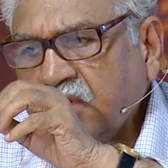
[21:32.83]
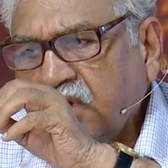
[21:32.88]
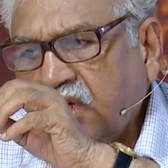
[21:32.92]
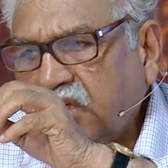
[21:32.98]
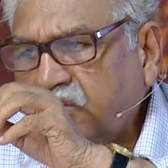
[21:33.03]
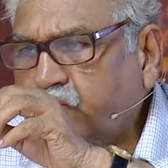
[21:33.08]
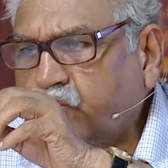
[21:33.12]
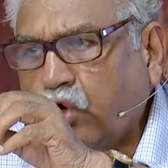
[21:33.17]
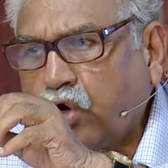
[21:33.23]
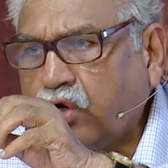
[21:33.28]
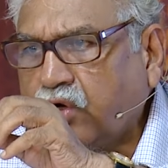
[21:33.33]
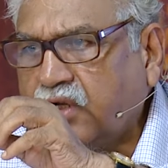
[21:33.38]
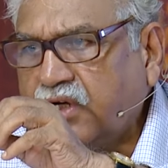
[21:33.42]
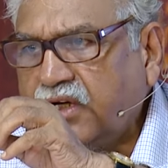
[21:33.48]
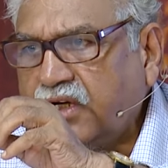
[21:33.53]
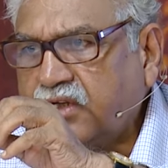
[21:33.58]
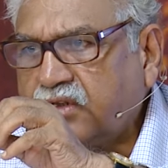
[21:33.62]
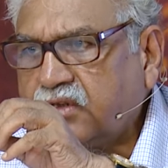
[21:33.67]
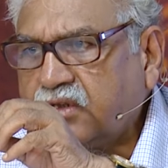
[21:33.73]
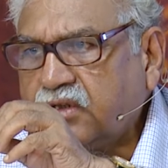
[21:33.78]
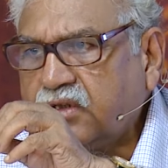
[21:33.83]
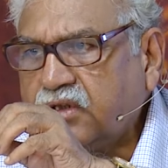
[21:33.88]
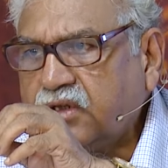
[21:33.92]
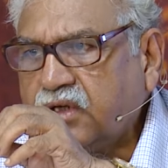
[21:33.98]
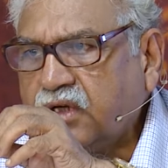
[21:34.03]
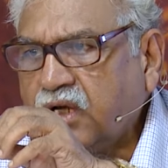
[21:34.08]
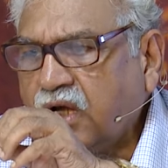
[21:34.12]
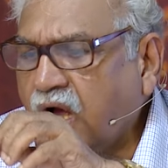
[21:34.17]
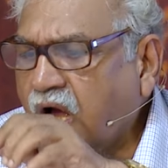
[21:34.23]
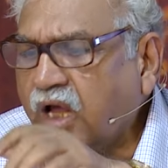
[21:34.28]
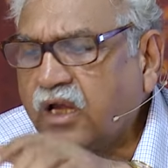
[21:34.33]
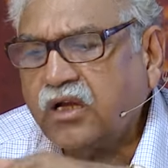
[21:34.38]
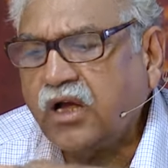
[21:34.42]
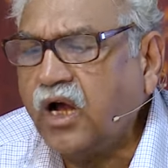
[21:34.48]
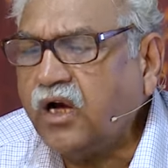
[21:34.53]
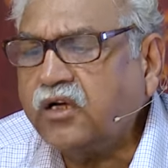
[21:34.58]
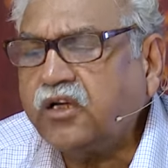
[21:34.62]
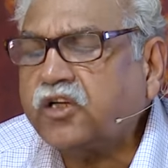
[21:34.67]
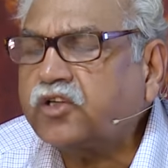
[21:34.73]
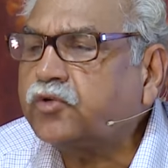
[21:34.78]
a chocolate, I
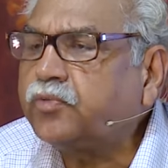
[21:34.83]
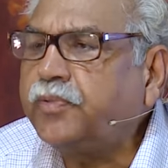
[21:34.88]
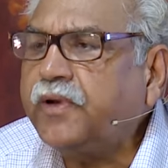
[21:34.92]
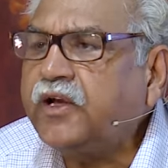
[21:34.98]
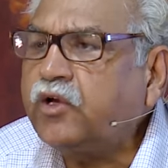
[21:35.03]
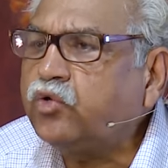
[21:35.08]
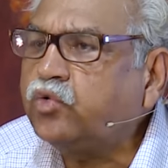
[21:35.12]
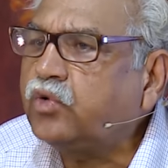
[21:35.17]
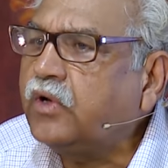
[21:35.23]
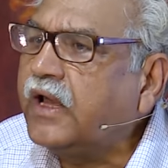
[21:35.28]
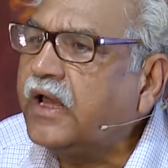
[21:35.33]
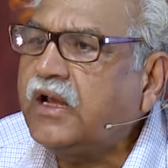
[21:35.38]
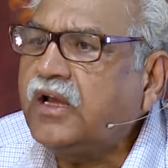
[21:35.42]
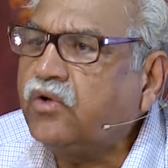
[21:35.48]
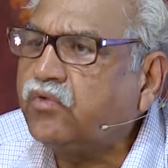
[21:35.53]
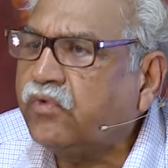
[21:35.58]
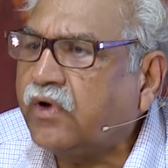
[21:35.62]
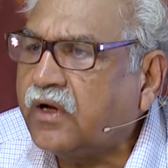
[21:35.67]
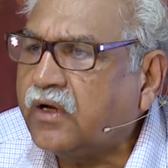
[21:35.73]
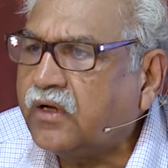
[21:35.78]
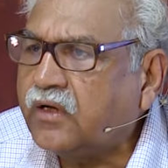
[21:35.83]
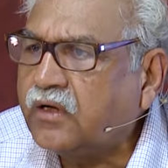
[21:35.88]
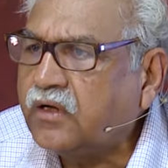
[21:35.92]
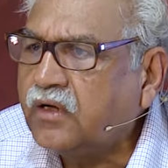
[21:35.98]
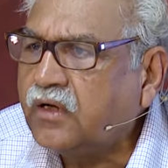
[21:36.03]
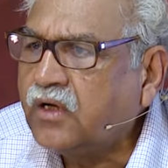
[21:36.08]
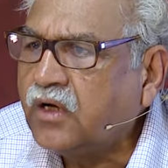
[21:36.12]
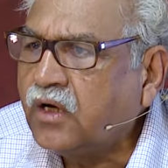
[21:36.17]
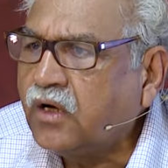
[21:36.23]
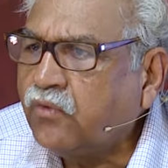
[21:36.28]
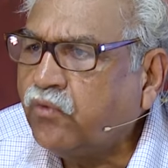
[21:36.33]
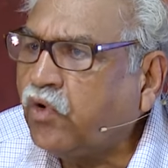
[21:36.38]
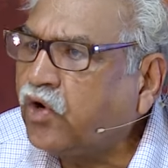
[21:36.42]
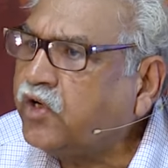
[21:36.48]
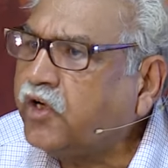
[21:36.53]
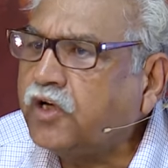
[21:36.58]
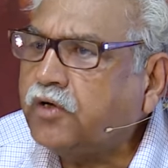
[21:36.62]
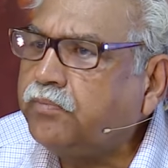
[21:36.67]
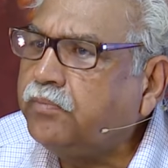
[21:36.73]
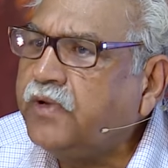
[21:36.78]
can't explain to anyone
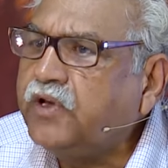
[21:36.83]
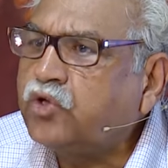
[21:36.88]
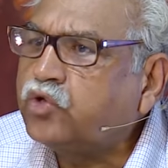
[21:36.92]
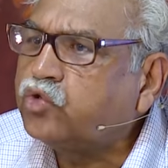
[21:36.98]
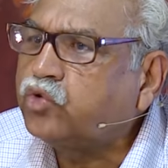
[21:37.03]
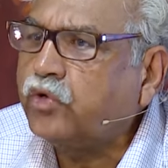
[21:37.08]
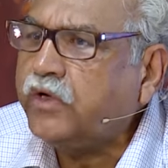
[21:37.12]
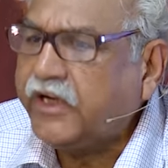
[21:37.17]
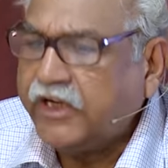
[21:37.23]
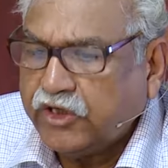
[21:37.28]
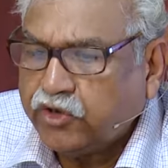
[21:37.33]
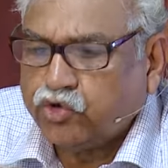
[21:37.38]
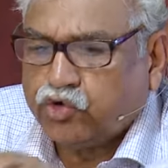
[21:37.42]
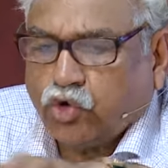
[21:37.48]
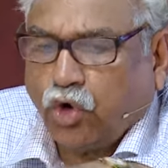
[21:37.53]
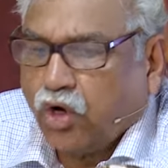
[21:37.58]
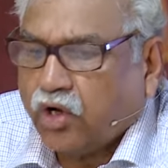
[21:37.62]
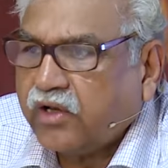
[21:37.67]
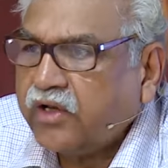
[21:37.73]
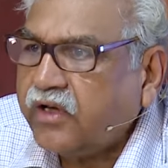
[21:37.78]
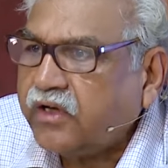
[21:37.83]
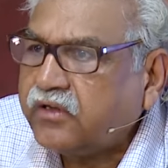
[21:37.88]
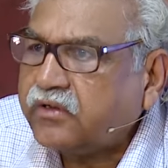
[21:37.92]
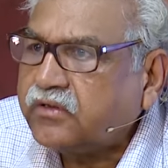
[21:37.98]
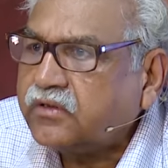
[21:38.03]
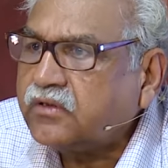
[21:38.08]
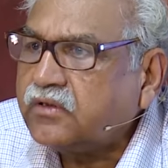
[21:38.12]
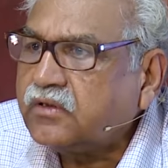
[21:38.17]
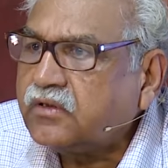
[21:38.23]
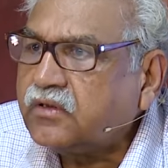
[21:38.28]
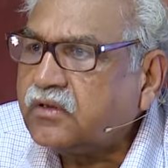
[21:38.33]
what it means to eat chocolate.